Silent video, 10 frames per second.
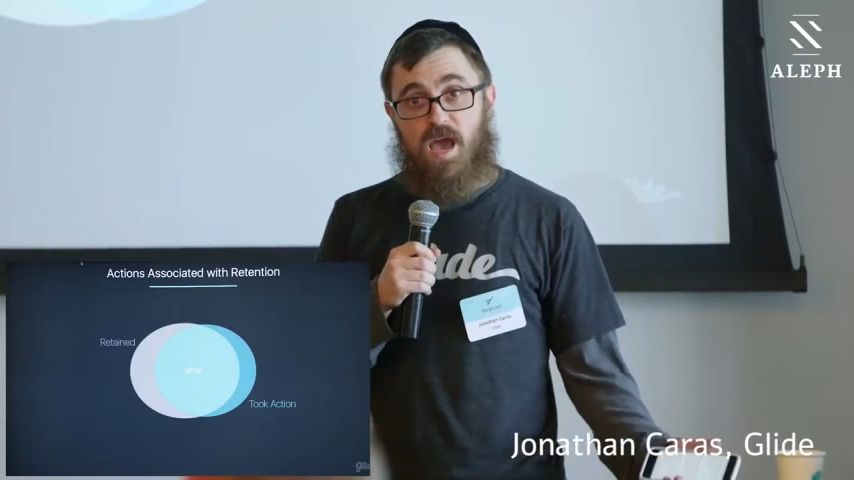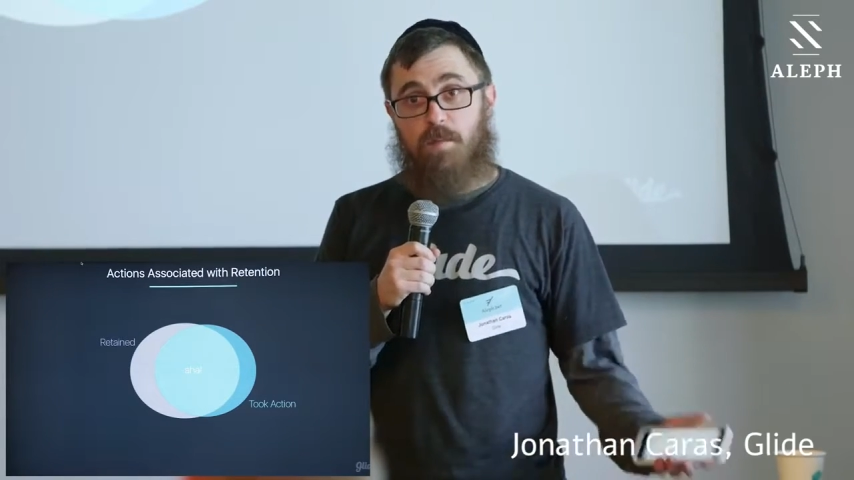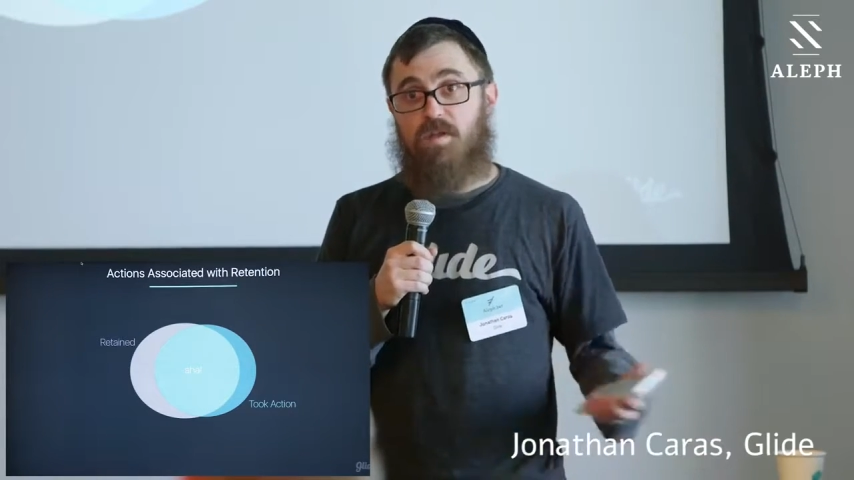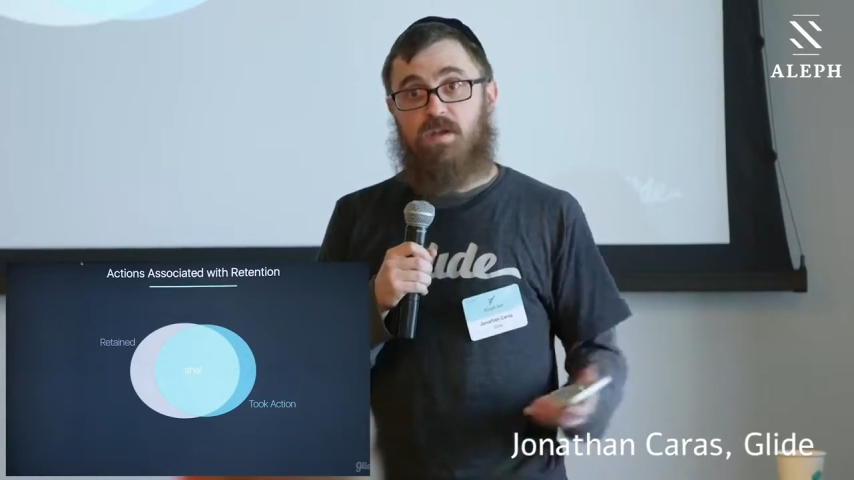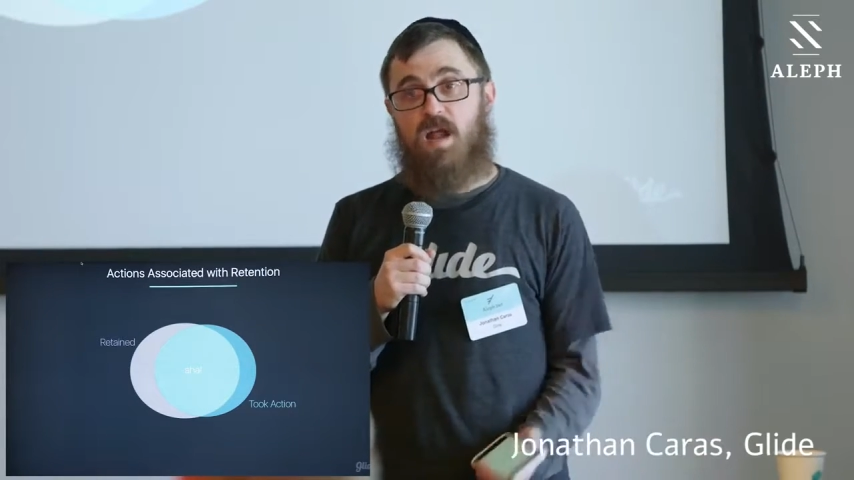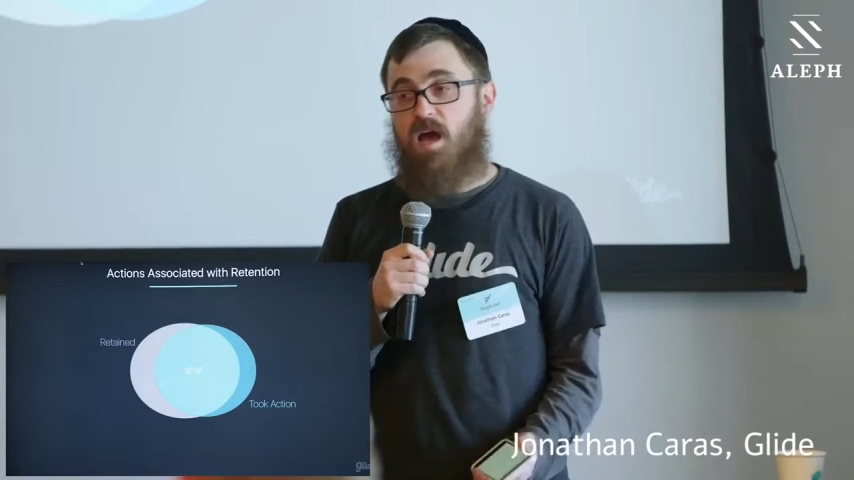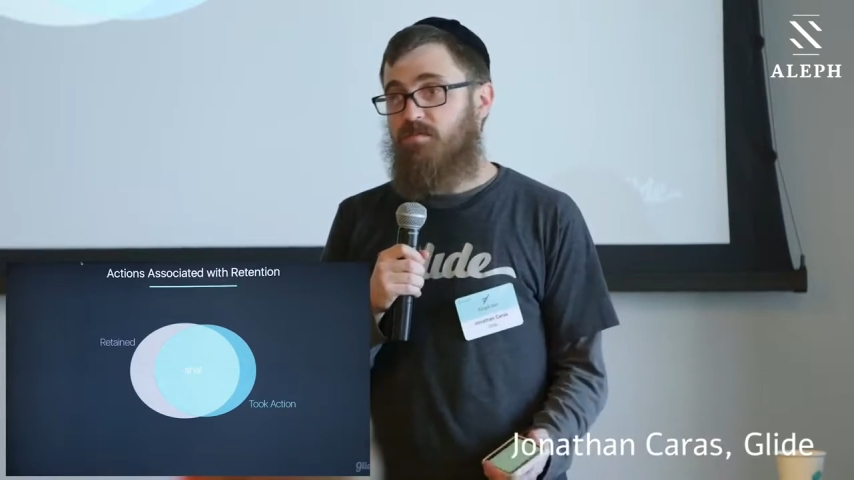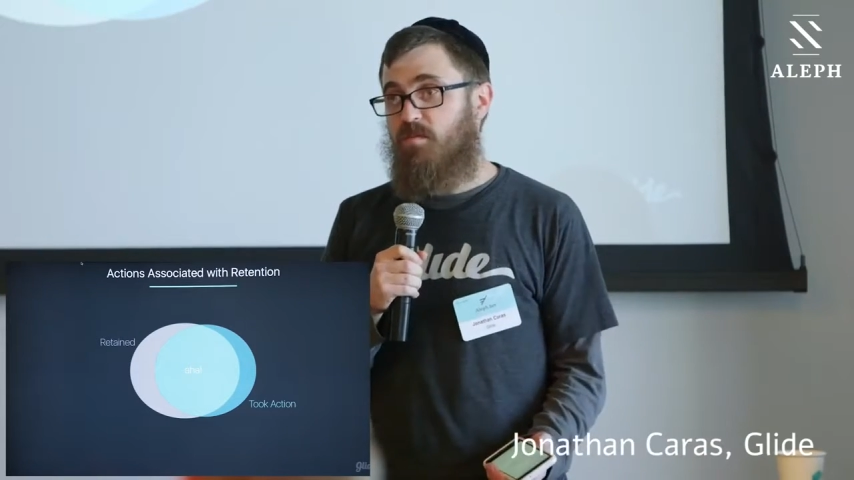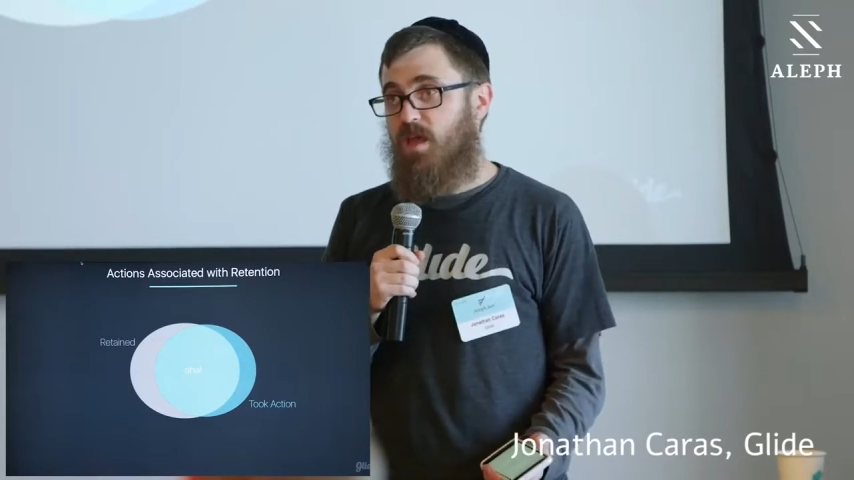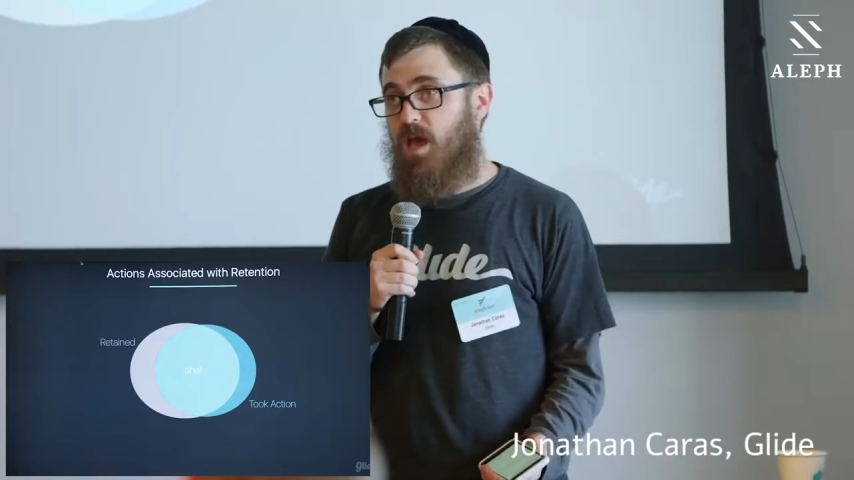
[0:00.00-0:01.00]
app and an
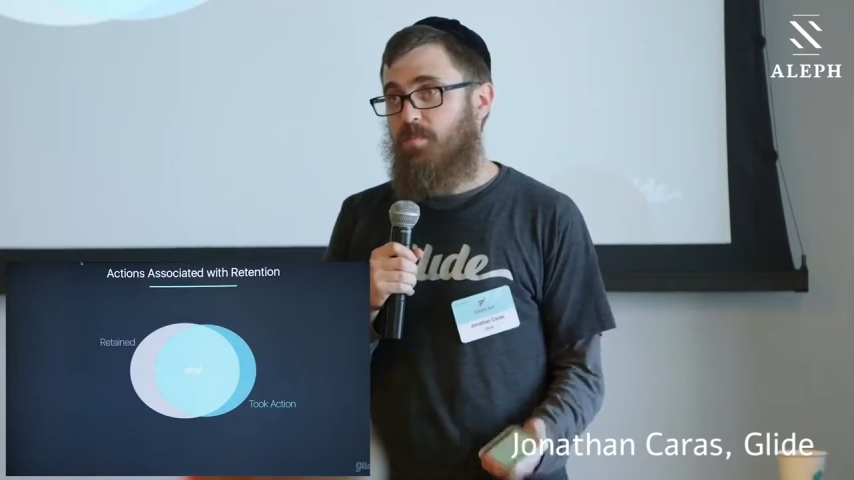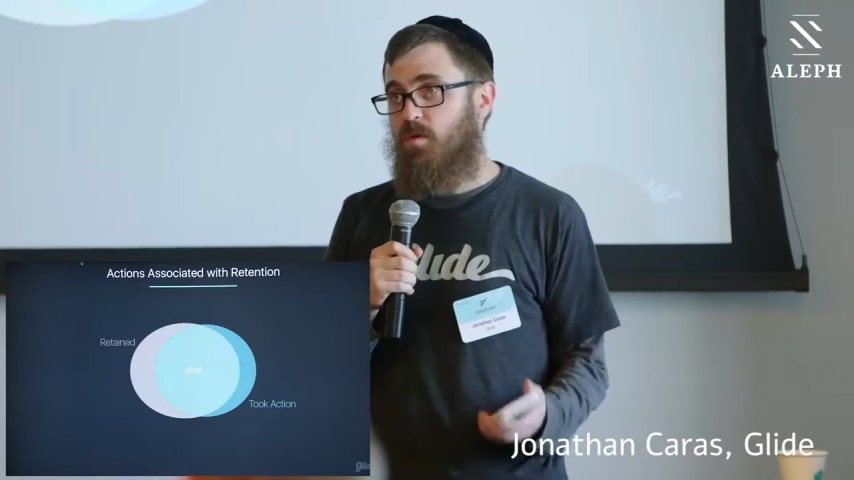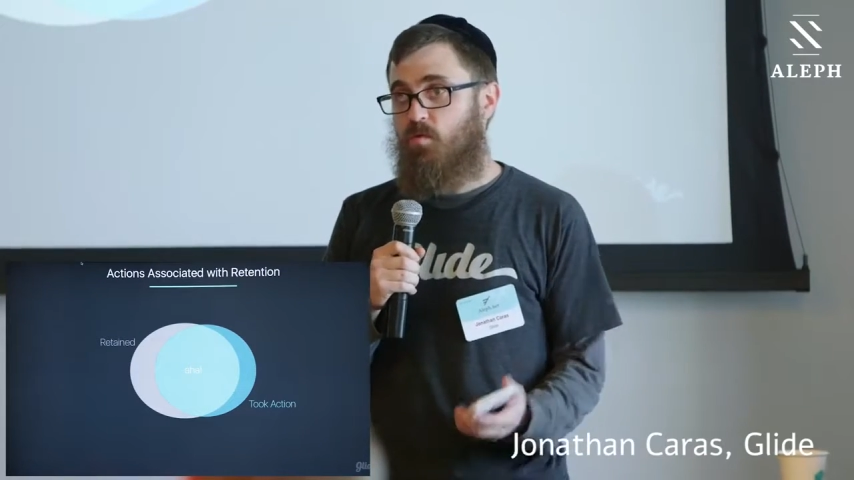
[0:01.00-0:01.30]
iPhone app.